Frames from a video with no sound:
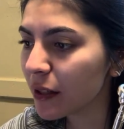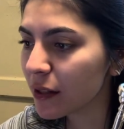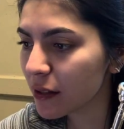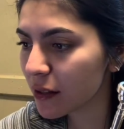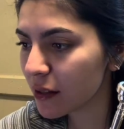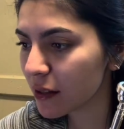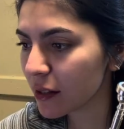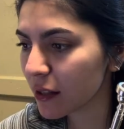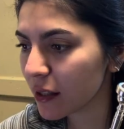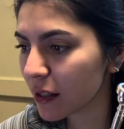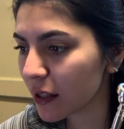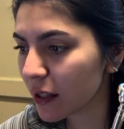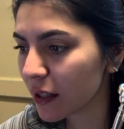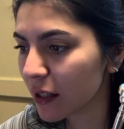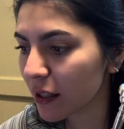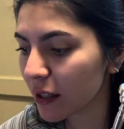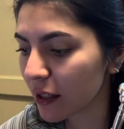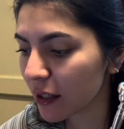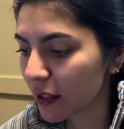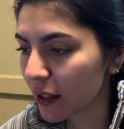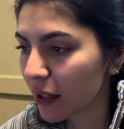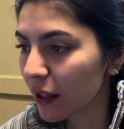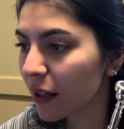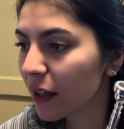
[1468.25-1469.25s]

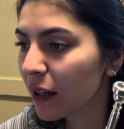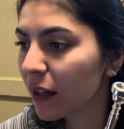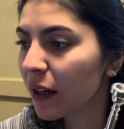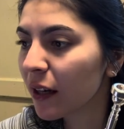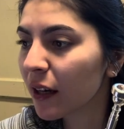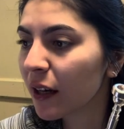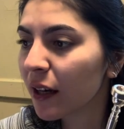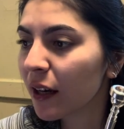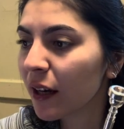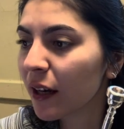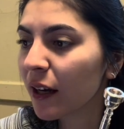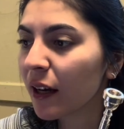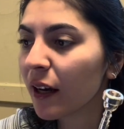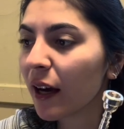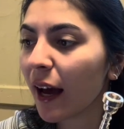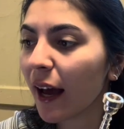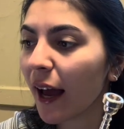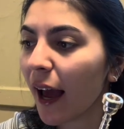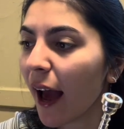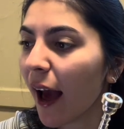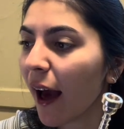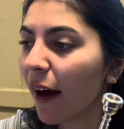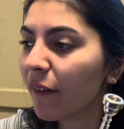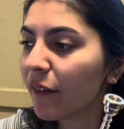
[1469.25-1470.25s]
see, I
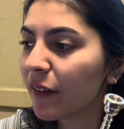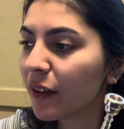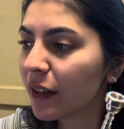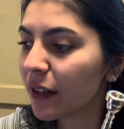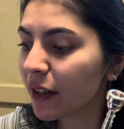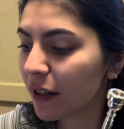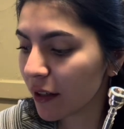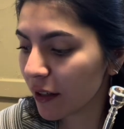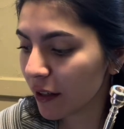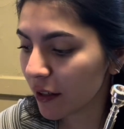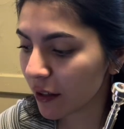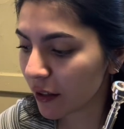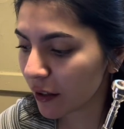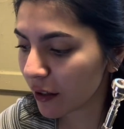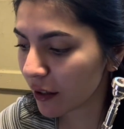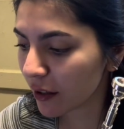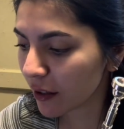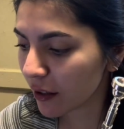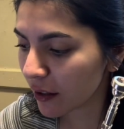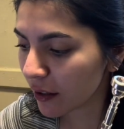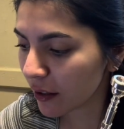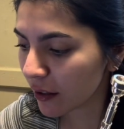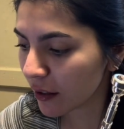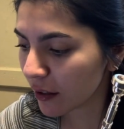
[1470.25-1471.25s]
have in
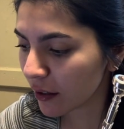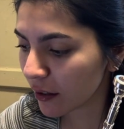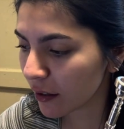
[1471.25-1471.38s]
here,